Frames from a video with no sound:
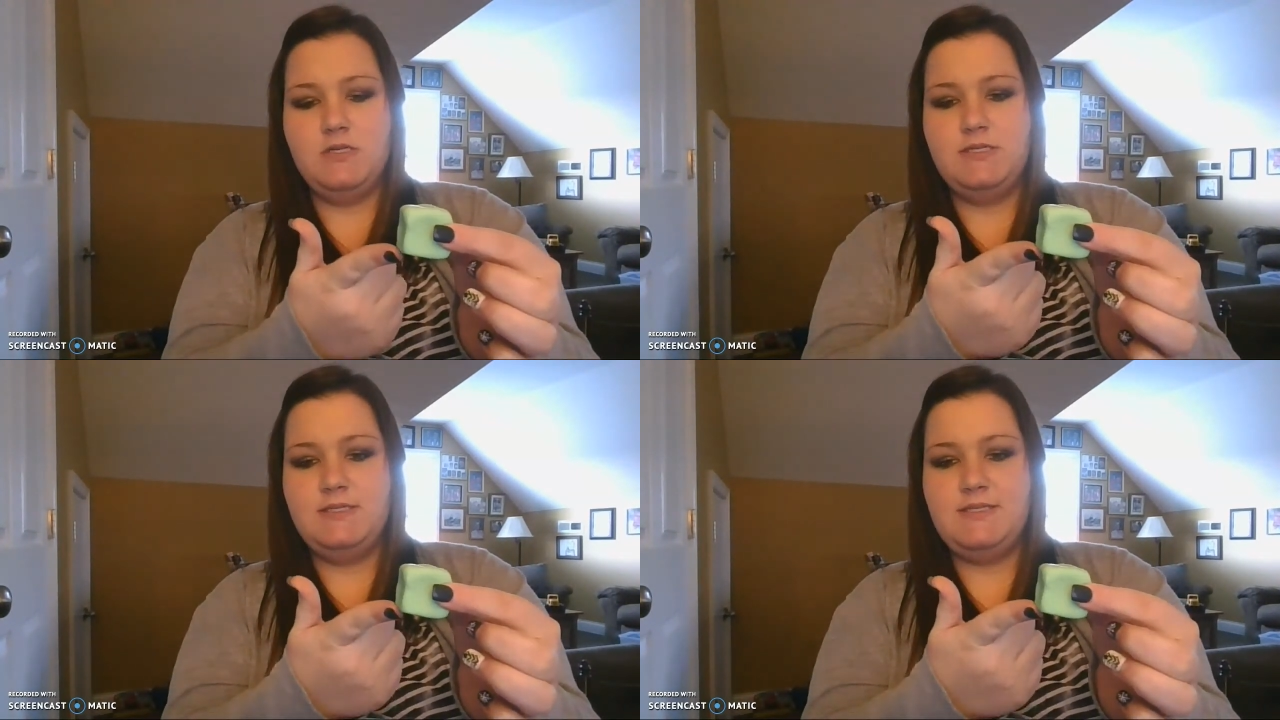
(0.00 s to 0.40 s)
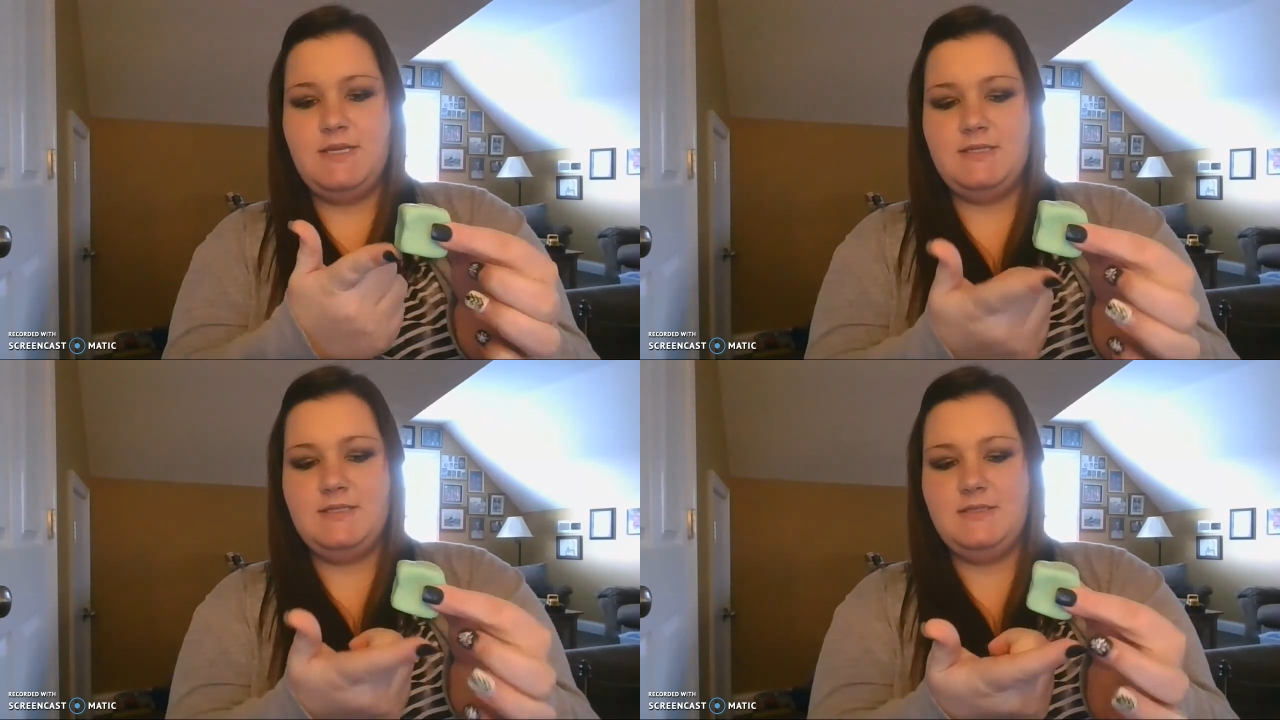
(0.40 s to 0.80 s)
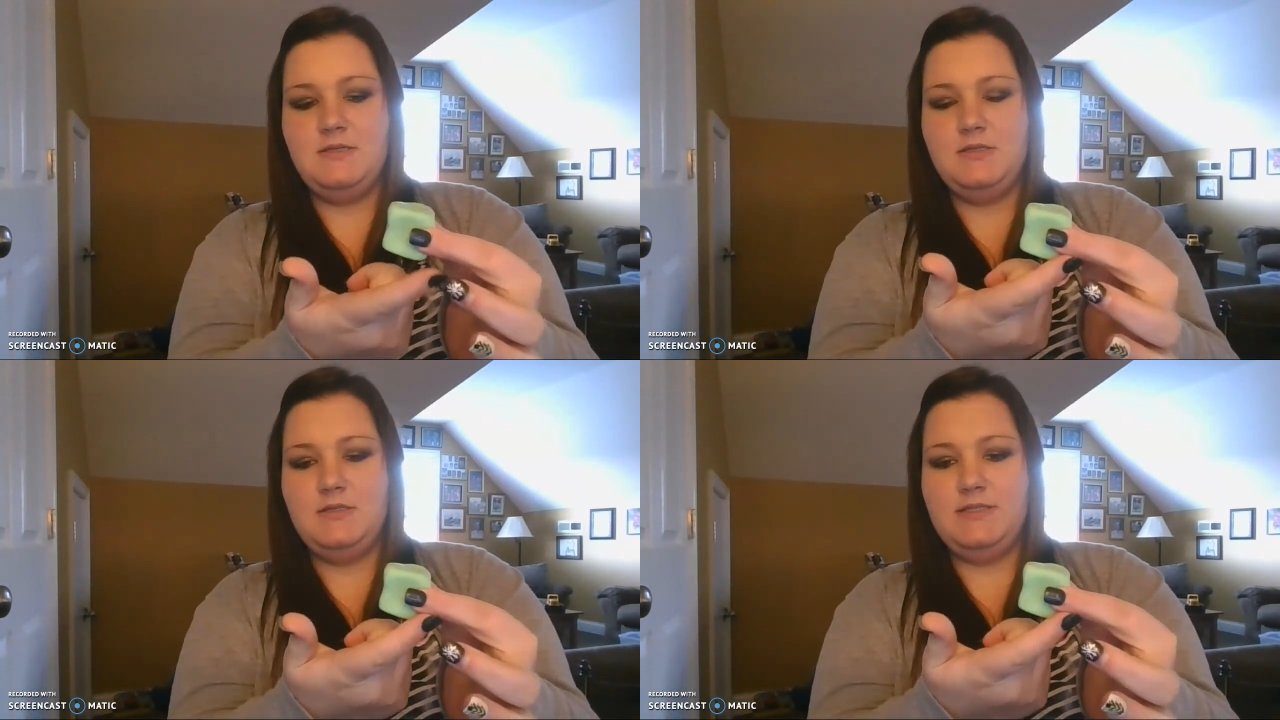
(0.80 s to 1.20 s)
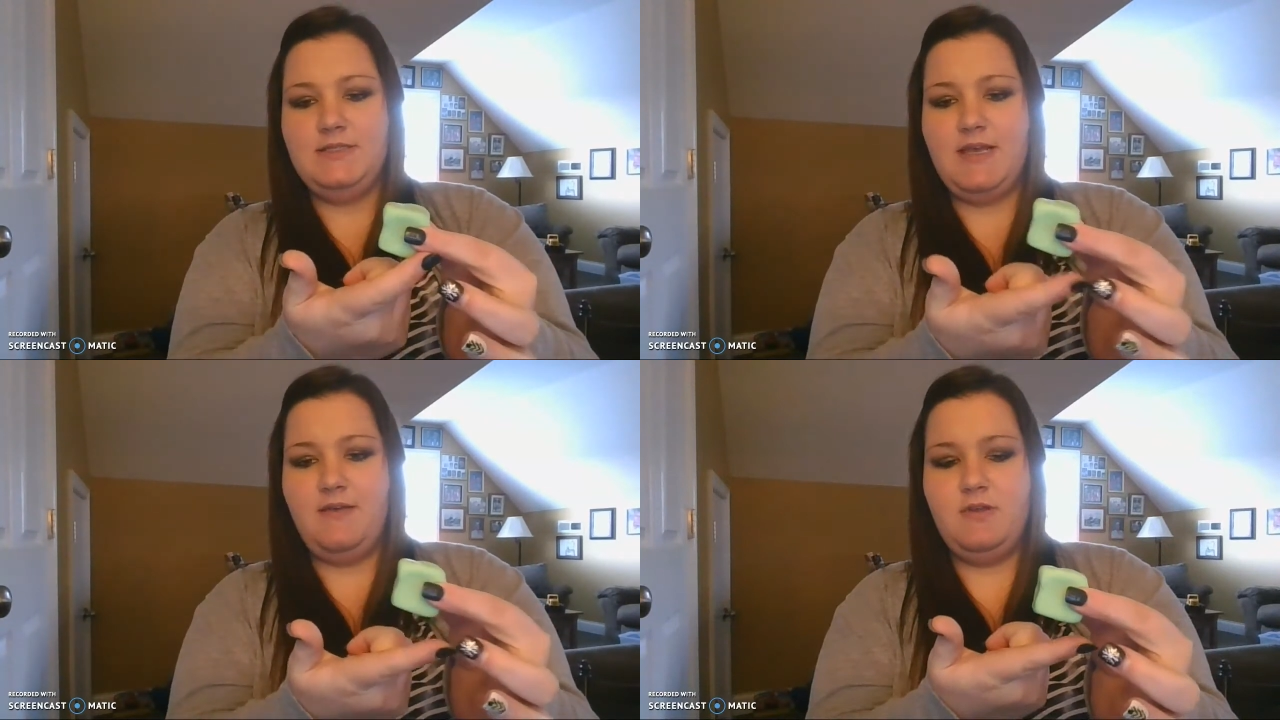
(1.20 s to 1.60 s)
6,
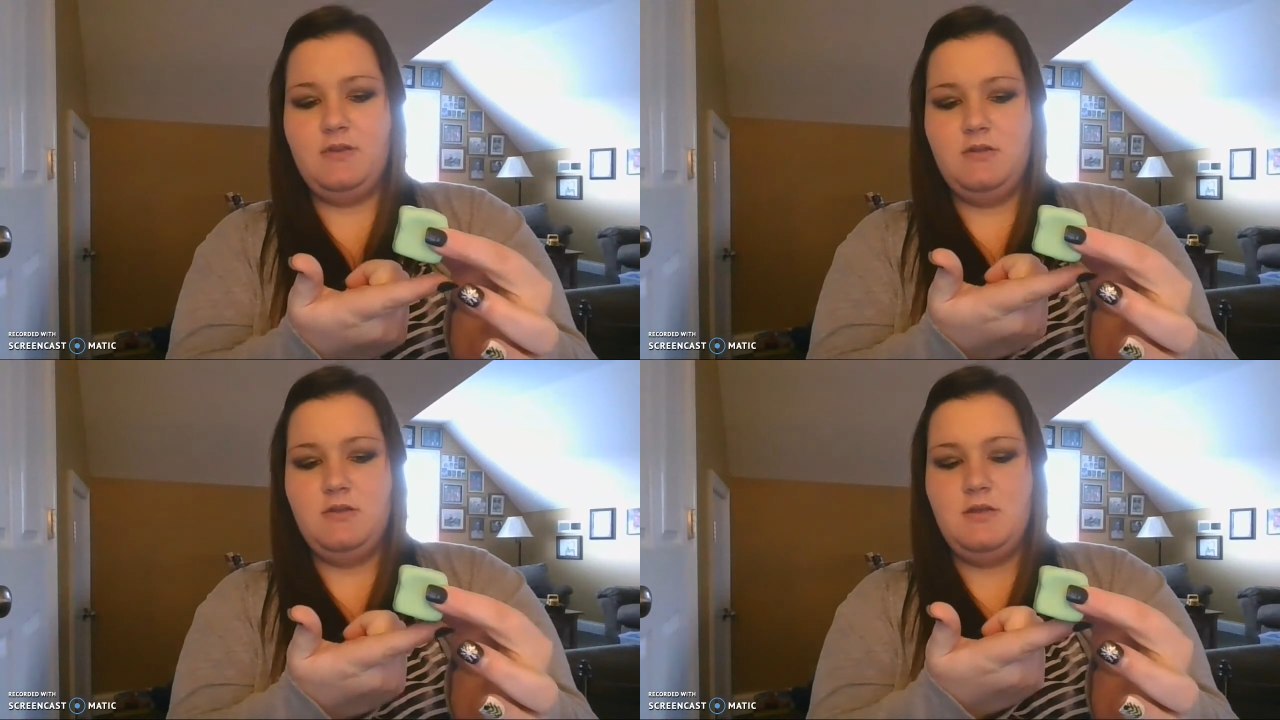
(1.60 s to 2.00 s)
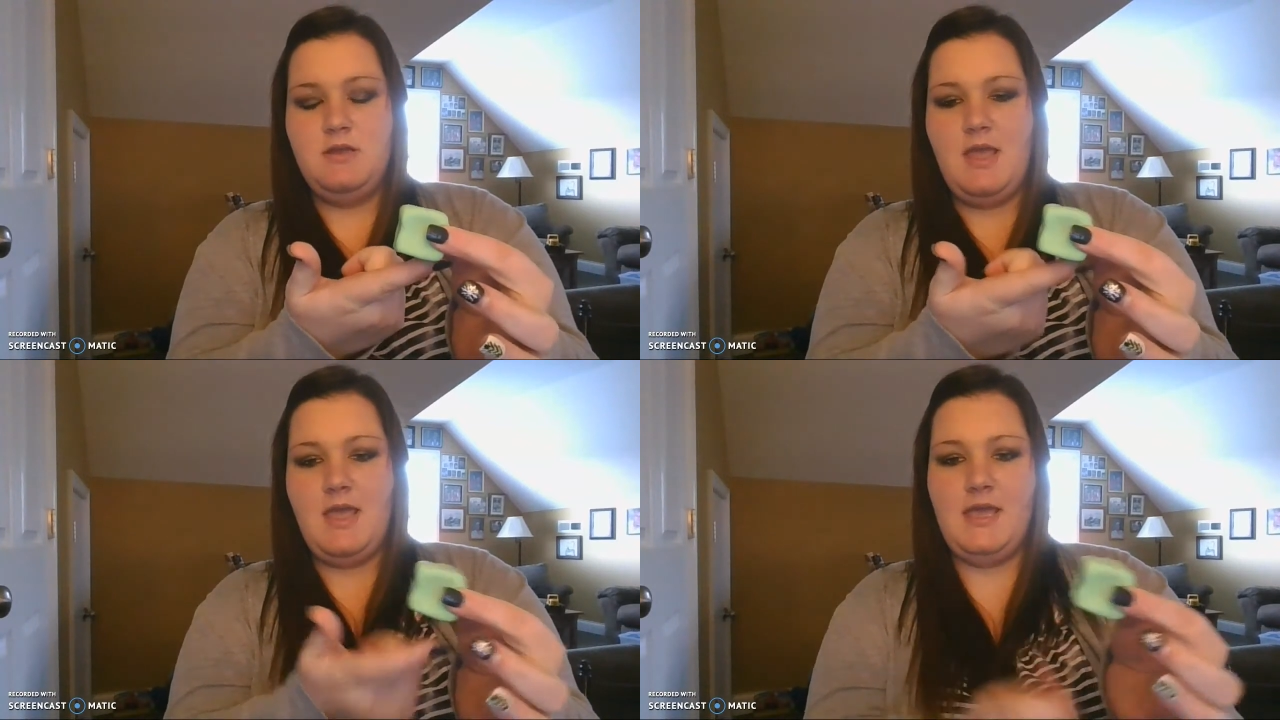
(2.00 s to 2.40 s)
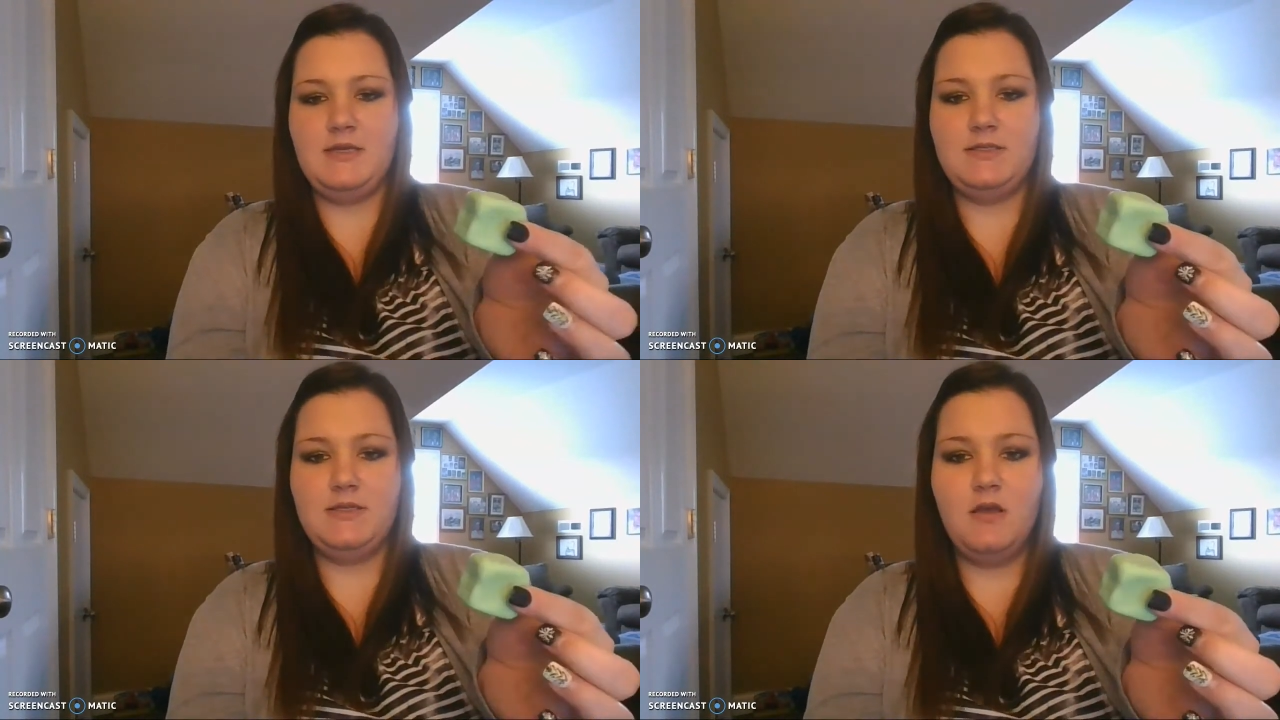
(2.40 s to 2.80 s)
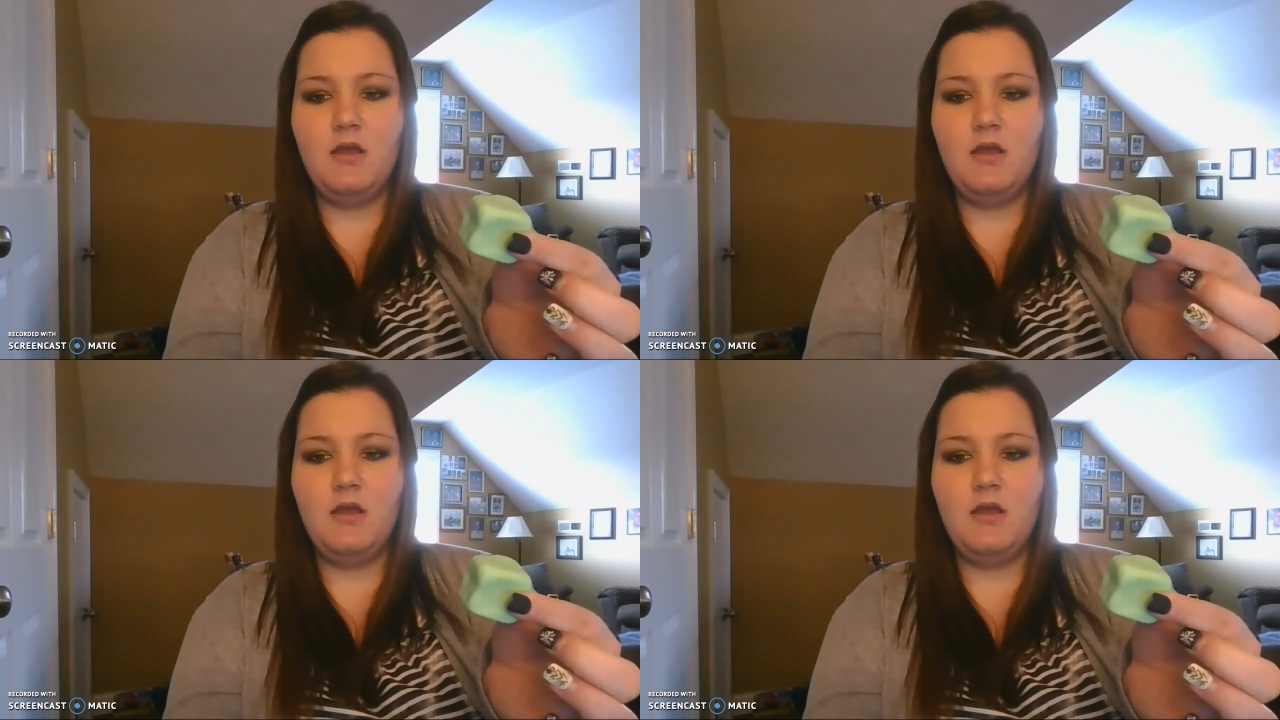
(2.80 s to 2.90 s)
7, 8.